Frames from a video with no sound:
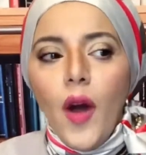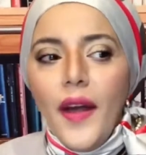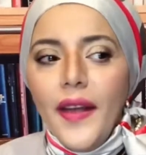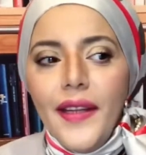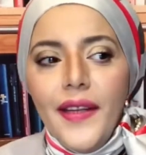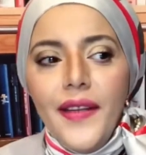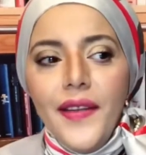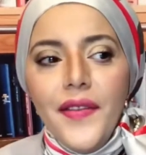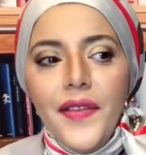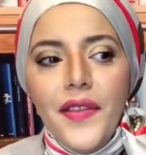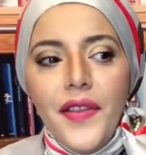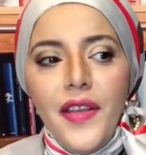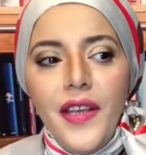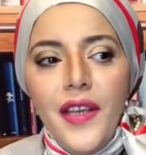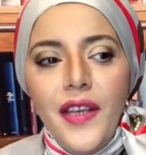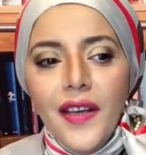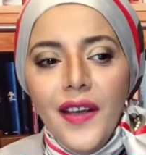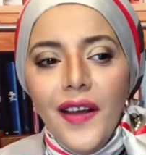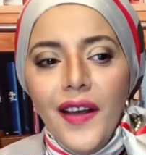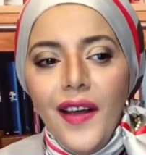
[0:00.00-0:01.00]

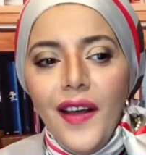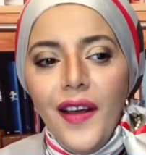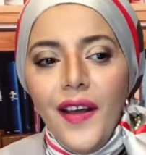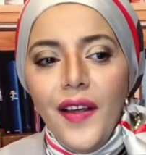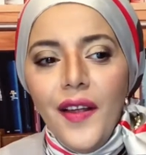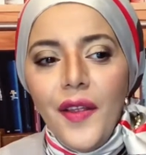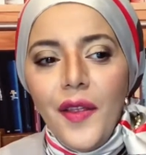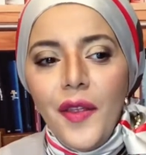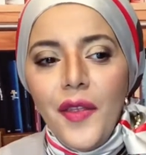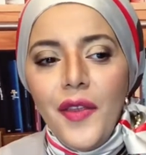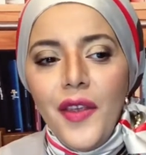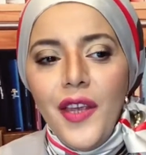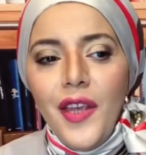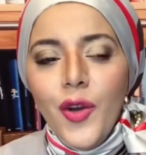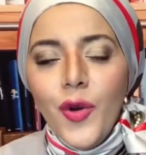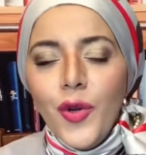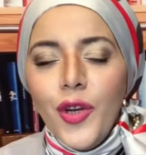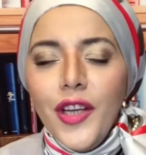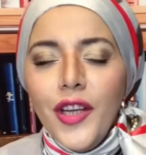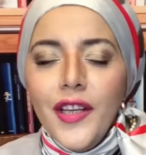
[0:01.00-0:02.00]
the
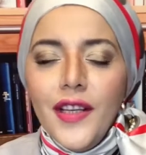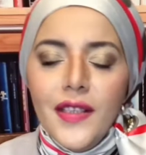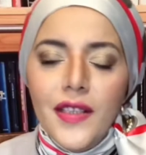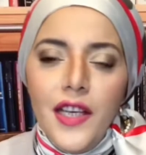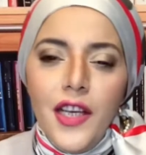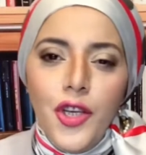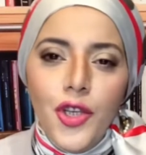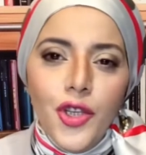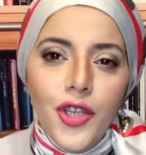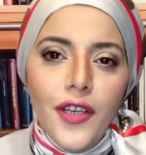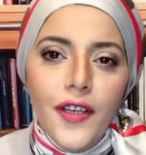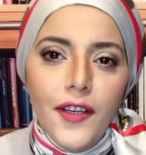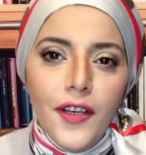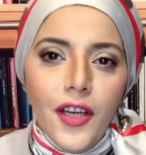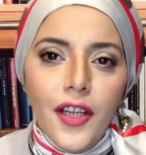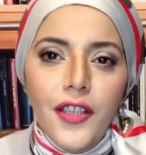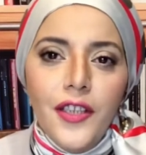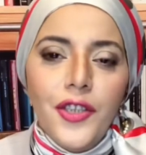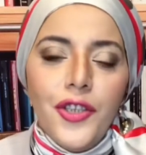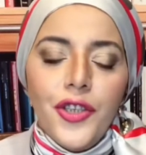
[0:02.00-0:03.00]
organizational
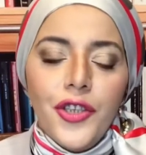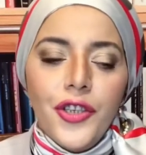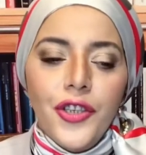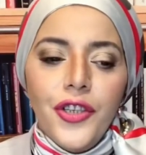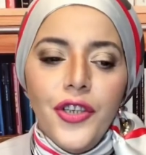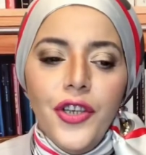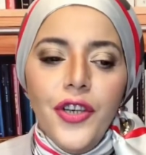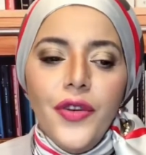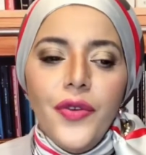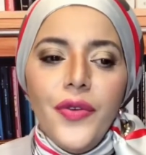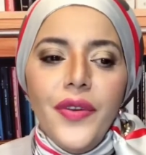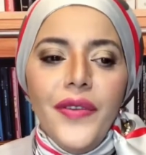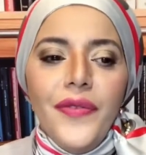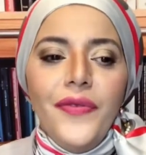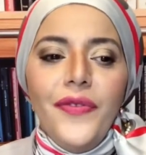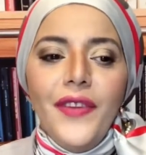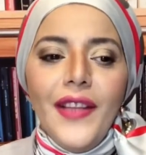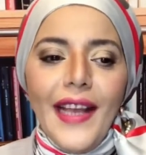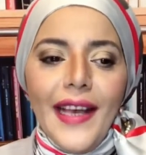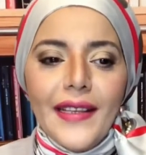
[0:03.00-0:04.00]
culture
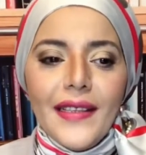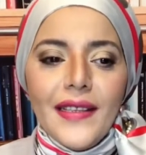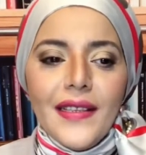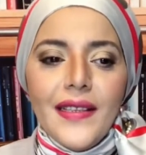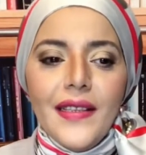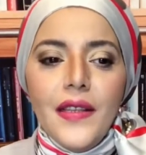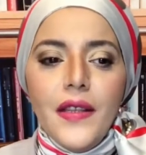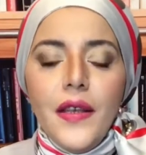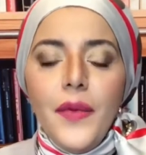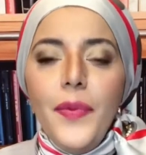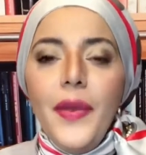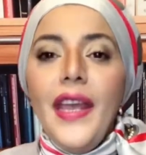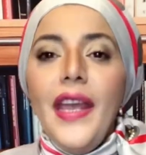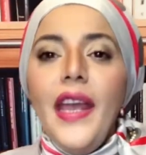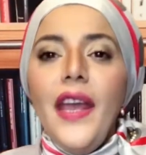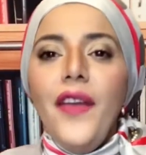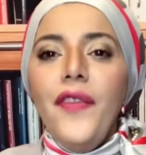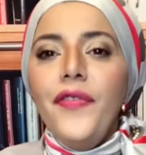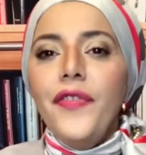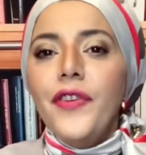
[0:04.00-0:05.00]
reflects the
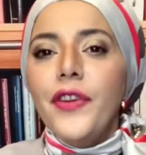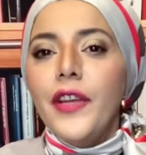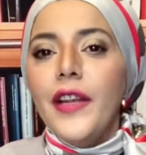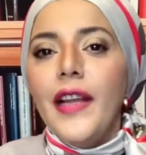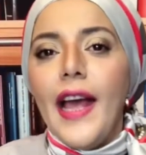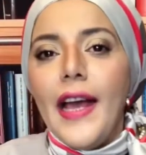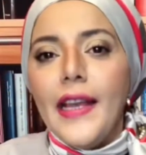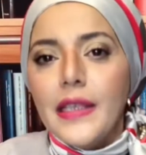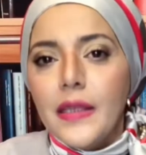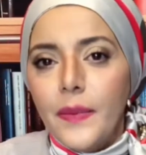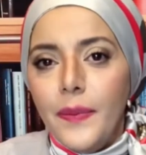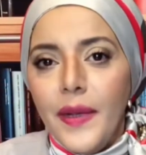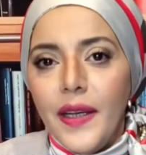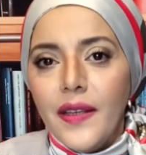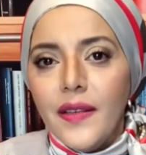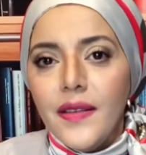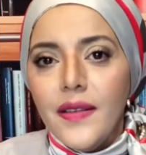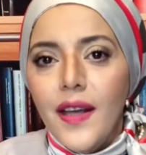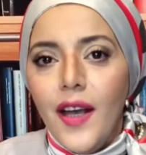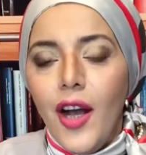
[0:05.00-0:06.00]
behavioral aspect
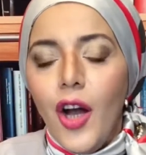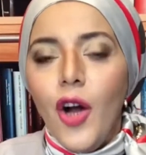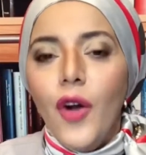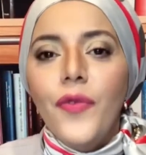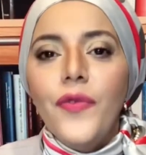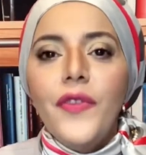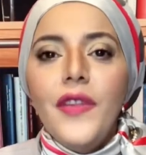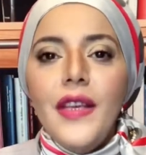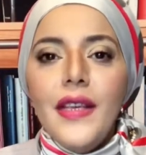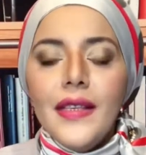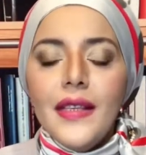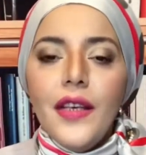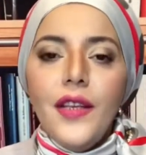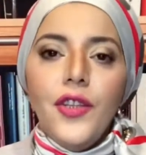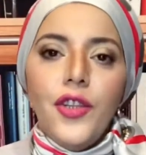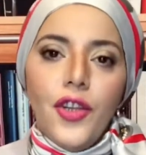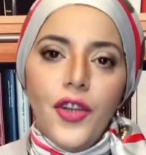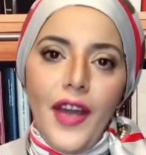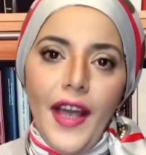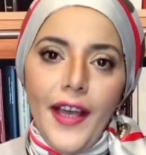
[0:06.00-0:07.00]
of these
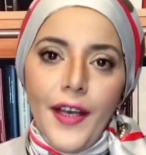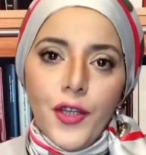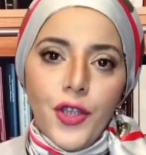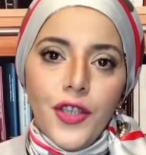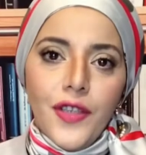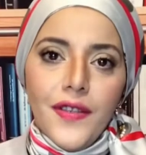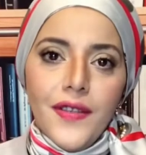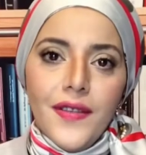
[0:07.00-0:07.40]
interactions.